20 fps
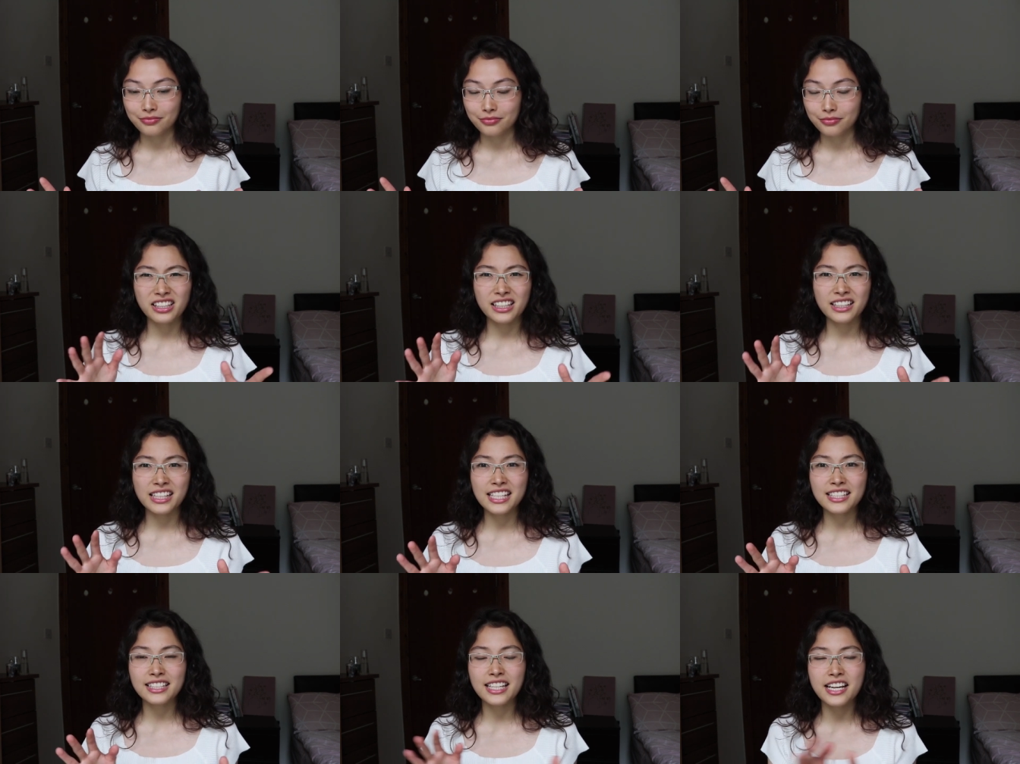First
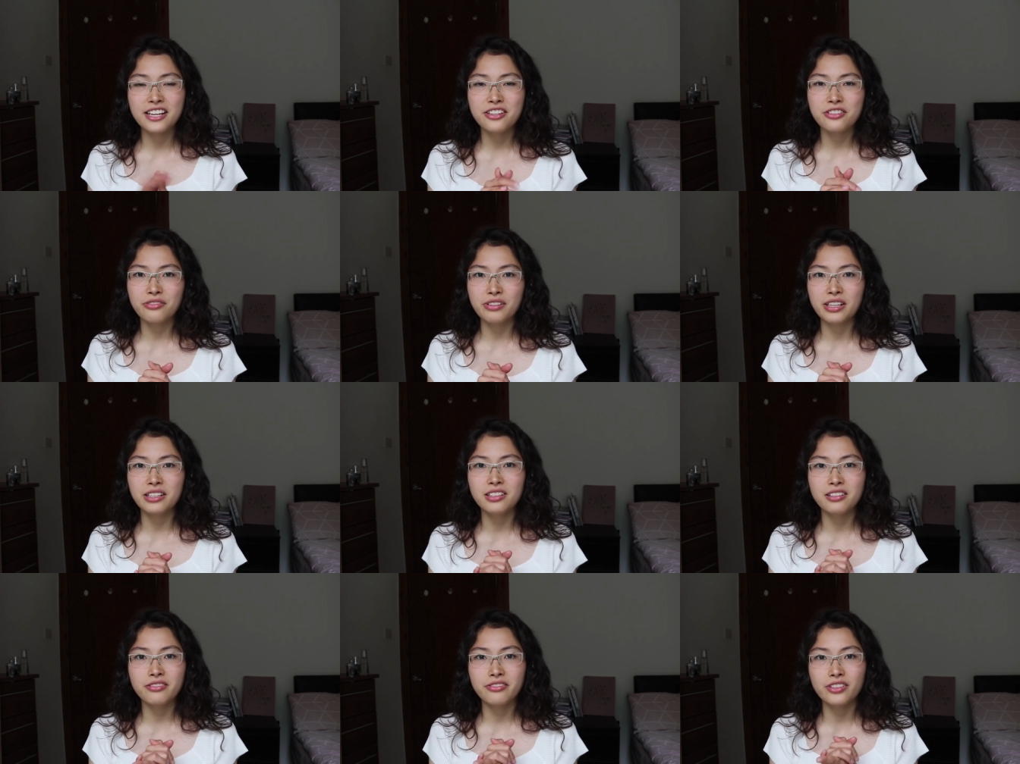thing I say is
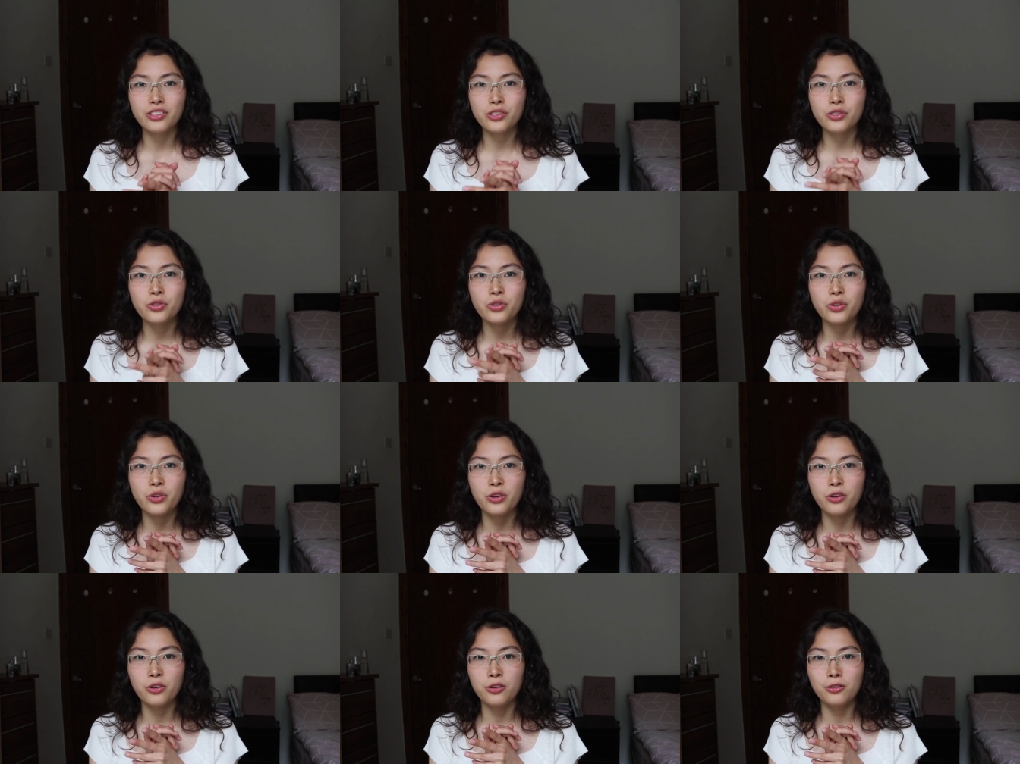relevant
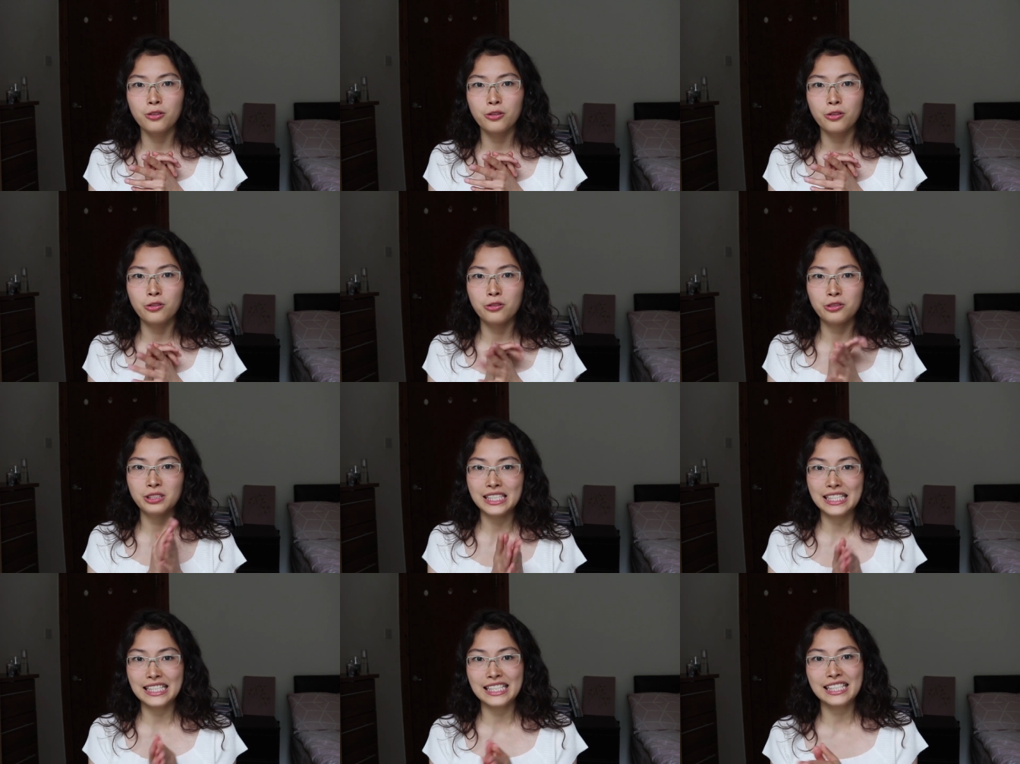
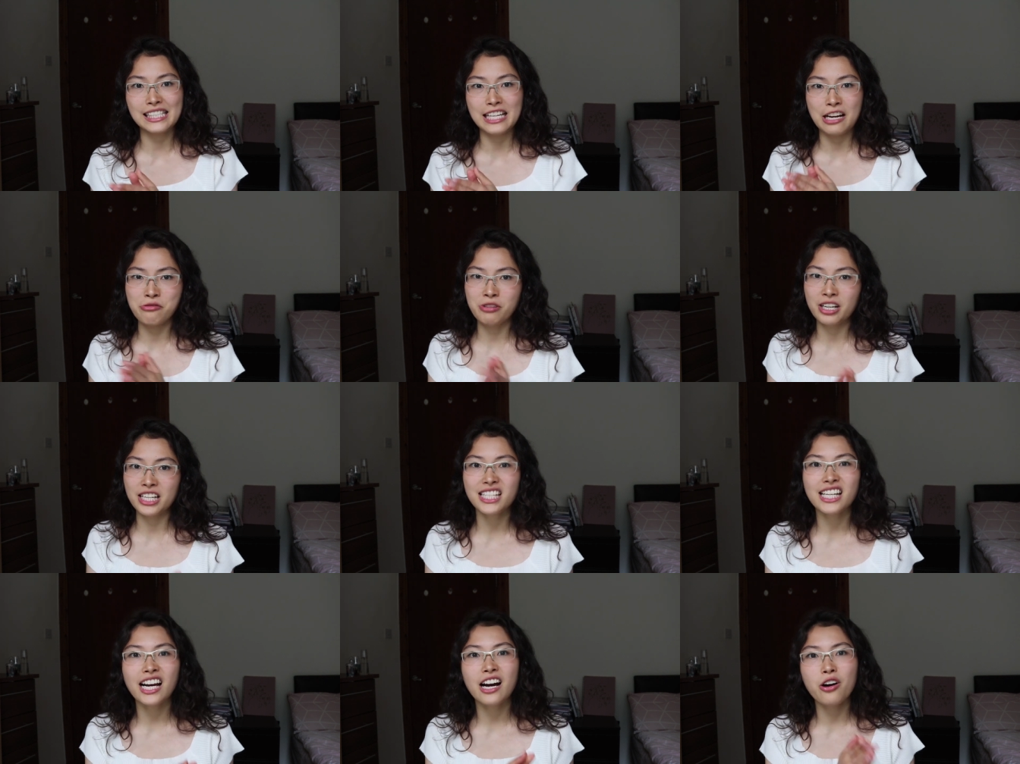to this time
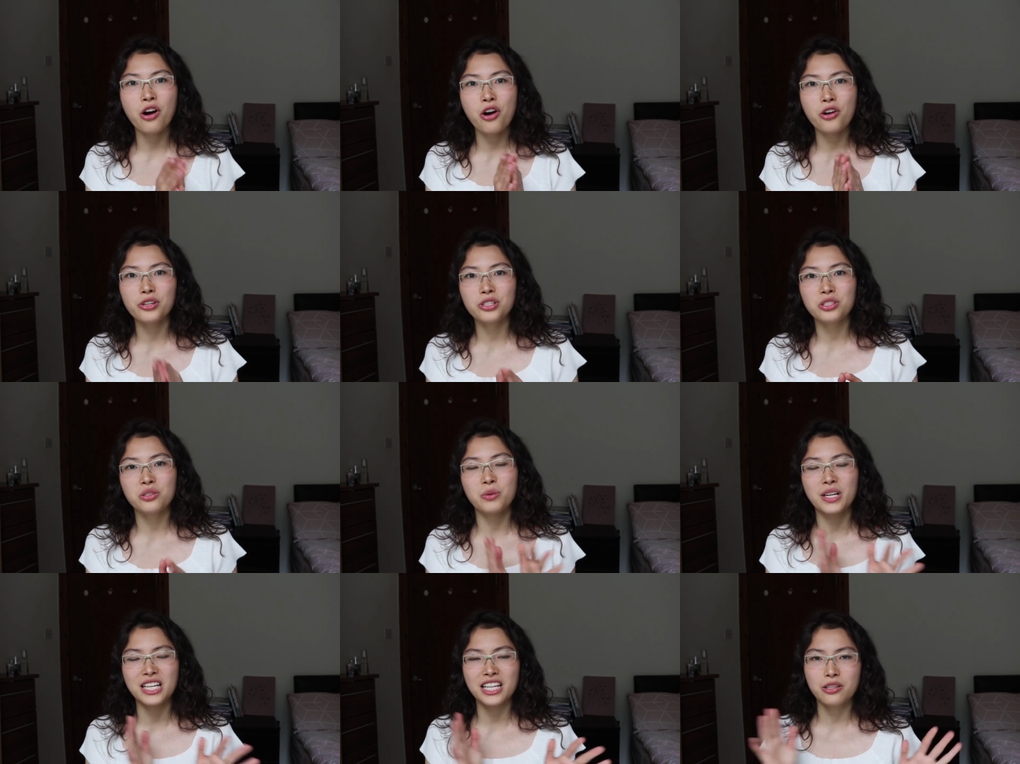right now,
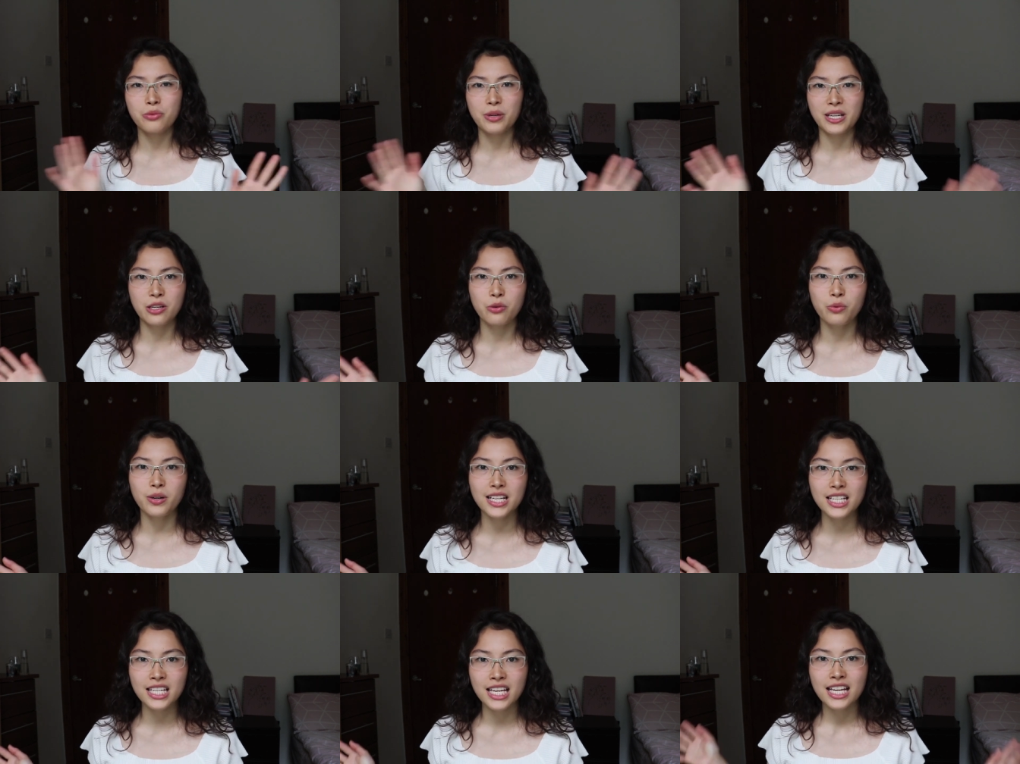August
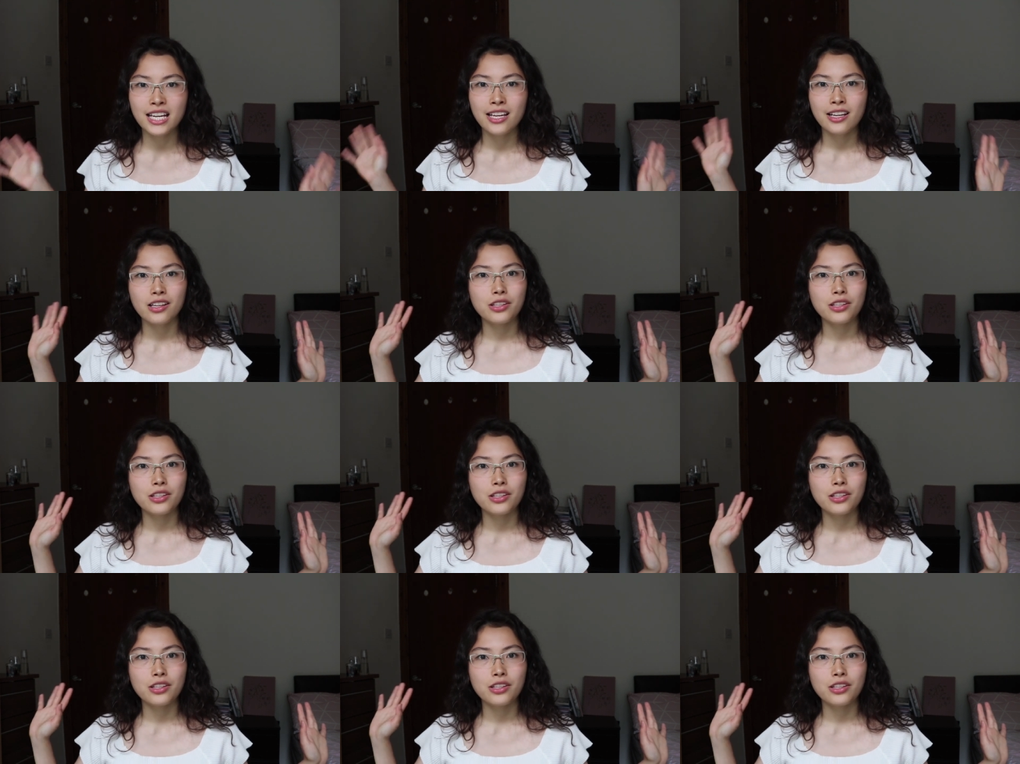2021,